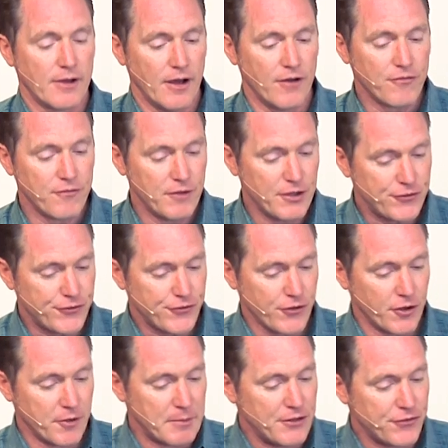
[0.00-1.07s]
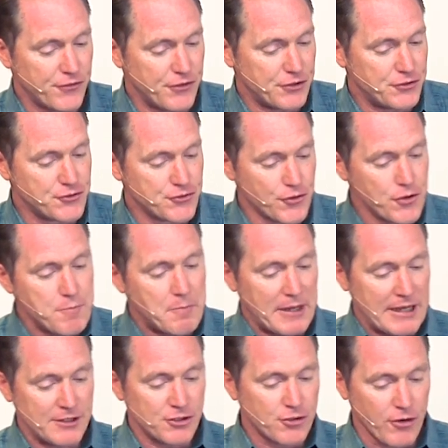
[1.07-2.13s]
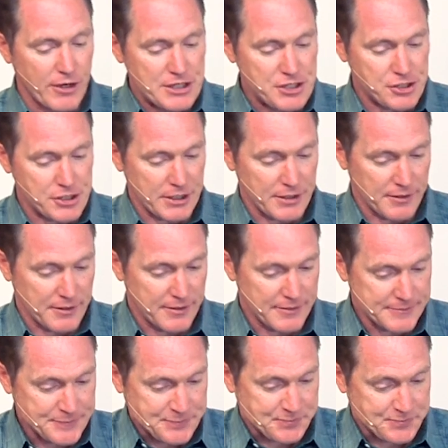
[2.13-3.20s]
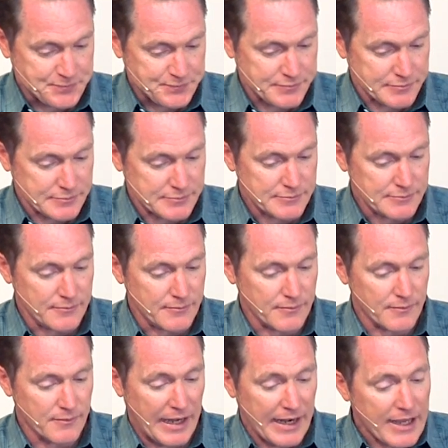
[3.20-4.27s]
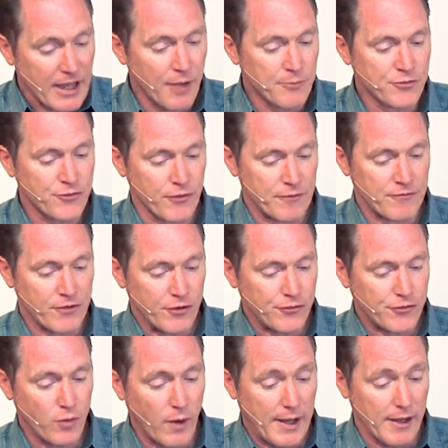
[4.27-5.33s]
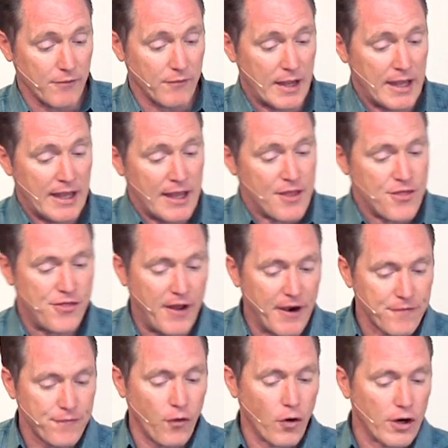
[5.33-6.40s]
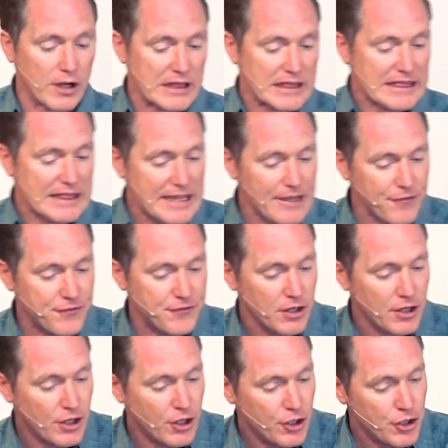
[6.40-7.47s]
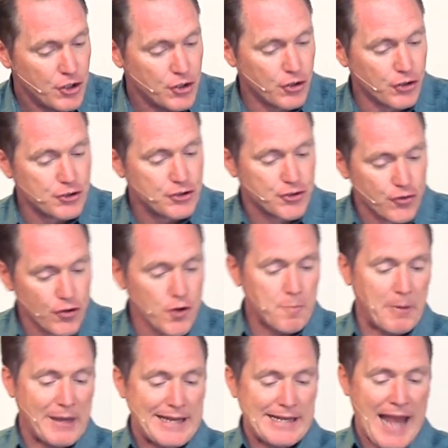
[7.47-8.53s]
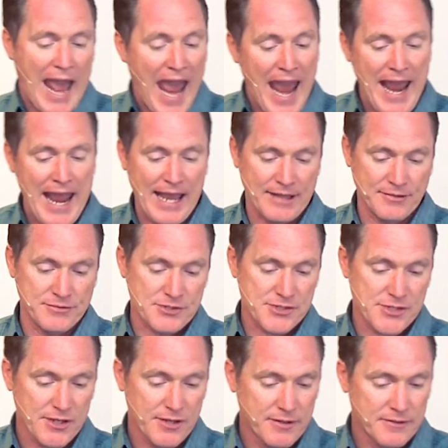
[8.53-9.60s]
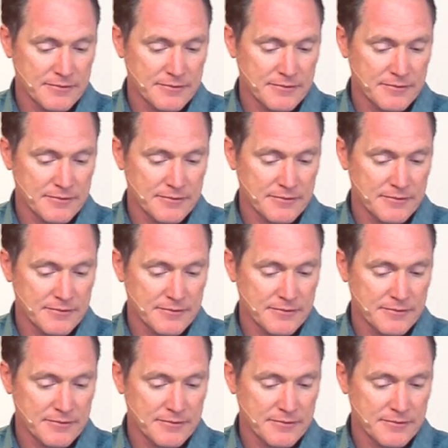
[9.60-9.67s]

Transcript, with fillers: of this sermon is The Drooping Christian. And it comes from verse 12. Therefore, lift your drooping hands